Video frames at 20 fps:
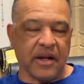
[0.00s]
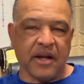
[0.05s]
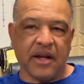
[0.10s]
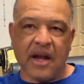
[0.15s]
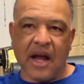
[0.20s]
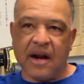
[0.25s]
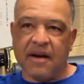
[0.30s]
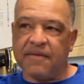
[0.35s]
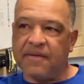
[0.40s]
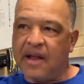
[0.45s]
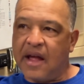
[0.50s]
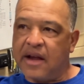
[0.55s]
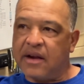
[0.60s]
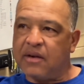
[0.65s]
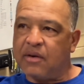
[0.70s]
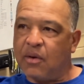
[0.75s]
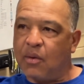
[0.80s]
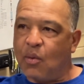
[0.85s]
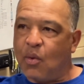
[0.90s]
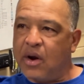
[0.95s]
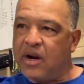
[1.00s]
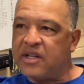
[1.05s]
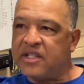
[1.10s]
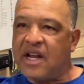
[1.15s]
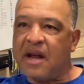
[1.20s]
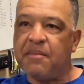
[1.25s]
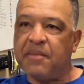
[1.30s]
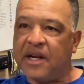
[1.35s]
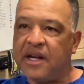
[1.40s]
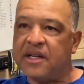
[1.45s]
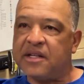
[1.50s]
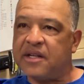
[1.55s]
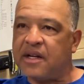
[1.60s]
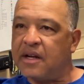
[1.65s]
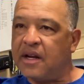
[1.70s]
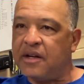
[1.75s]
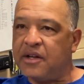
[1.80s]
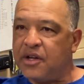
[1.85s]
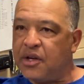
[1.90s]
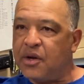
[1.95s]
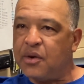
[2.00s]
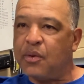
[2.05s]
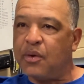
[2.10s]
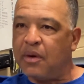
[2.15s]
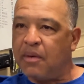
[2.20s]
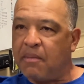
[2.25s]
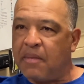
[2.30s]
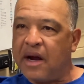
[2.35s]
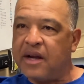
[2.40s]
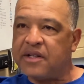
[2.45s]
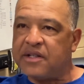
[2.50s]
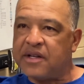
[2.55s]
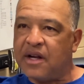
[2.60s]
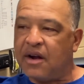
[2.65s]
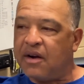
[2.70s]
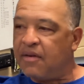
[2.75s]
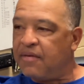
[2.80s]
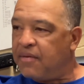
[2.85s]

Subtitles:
kind of like, what does that mean to you or myself?